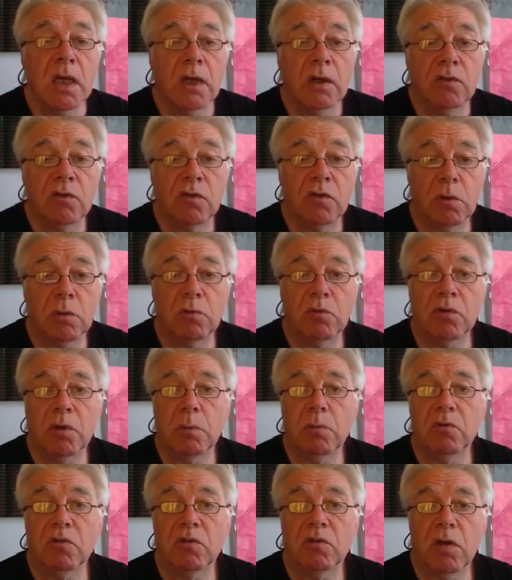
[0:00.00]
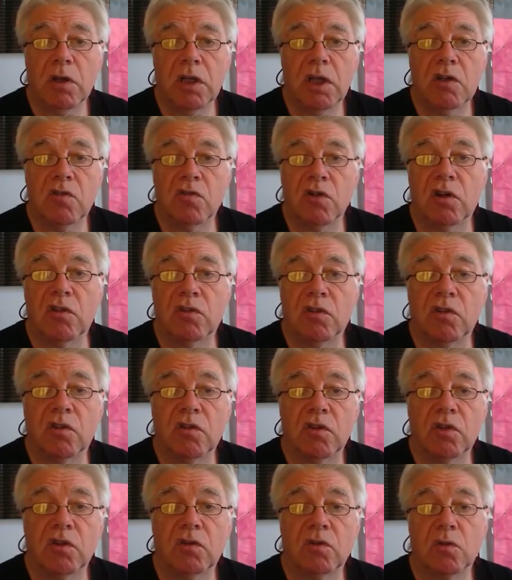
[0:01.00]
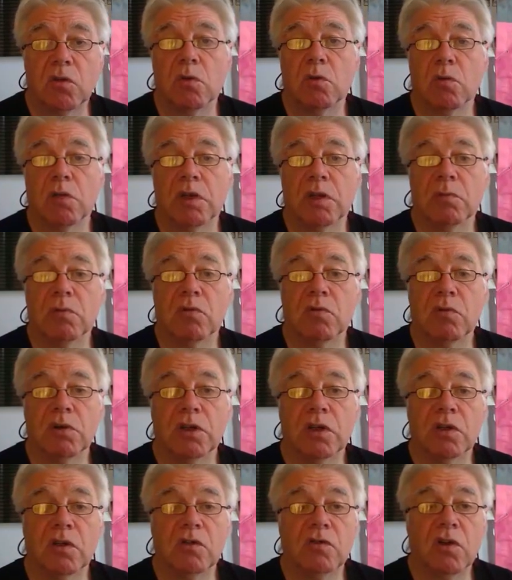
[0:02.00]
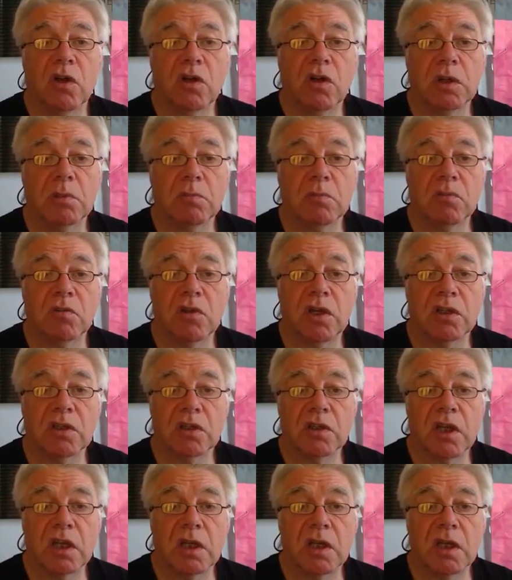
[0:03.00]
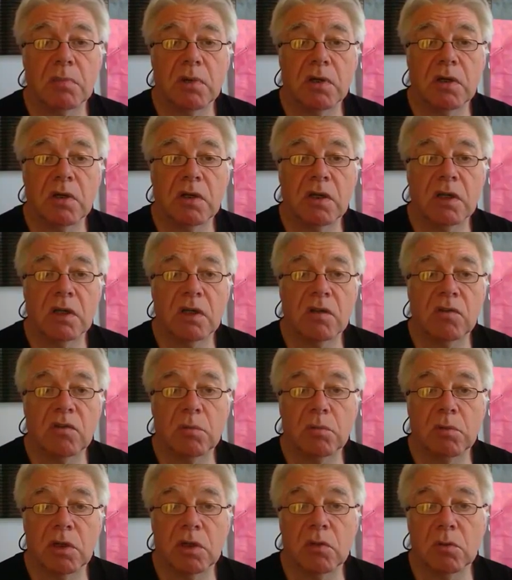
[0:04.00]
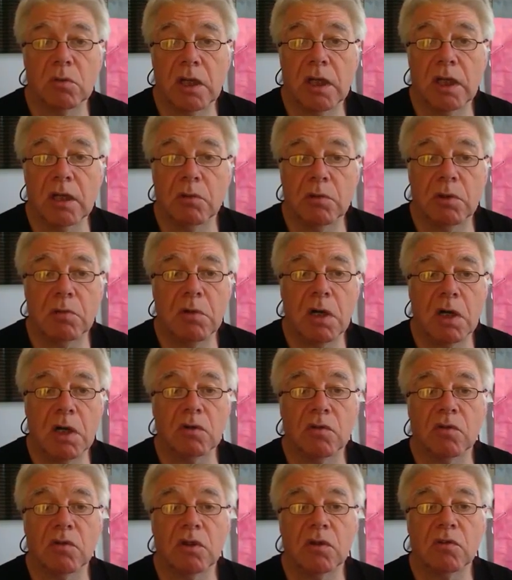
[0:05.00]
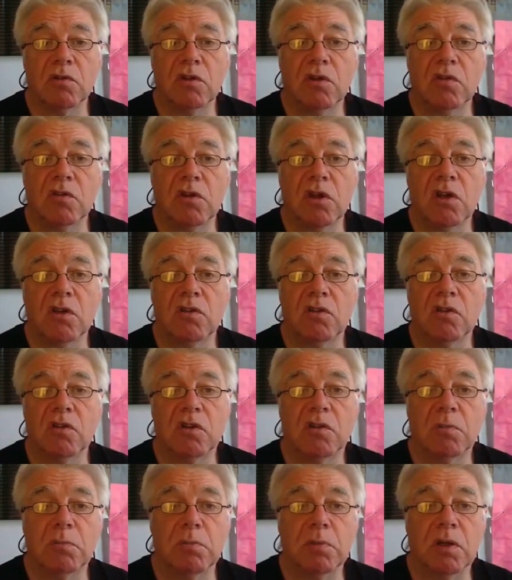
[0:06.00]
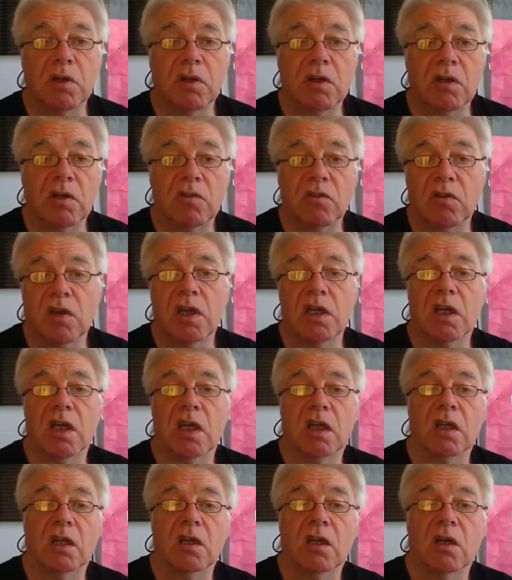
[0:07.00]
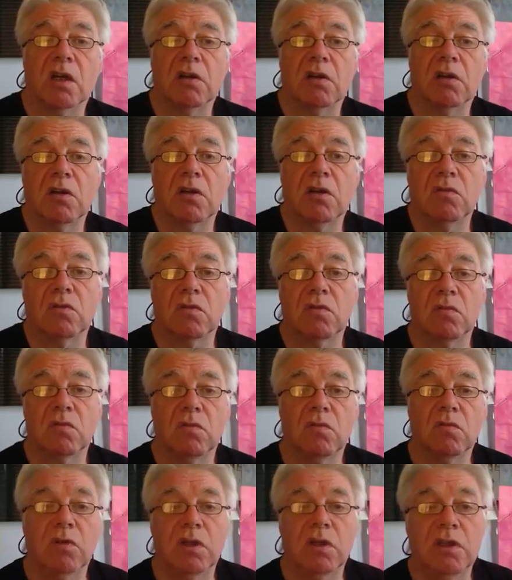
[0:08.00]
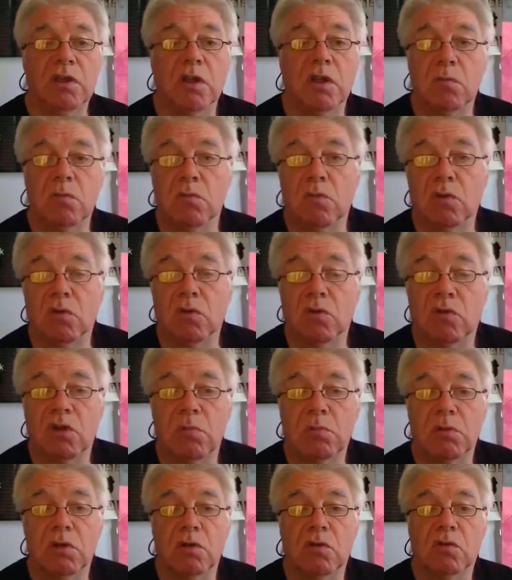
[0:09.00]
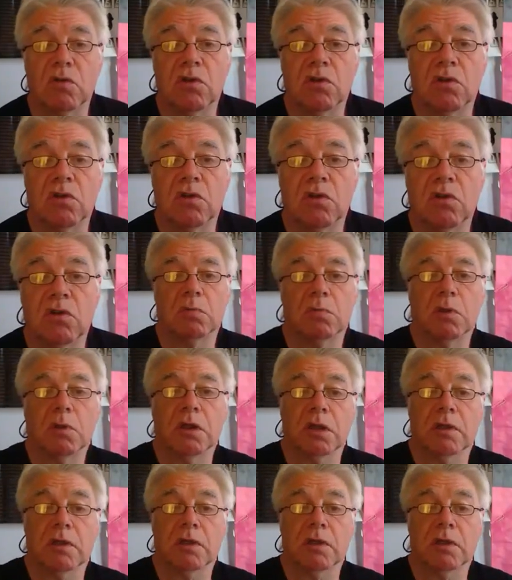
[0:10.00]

So I was quite interested to see a story that was written in the Times the other day by somebody called Hilary Rose. Now, she started by saying, I really don't want to commute on a motorbike.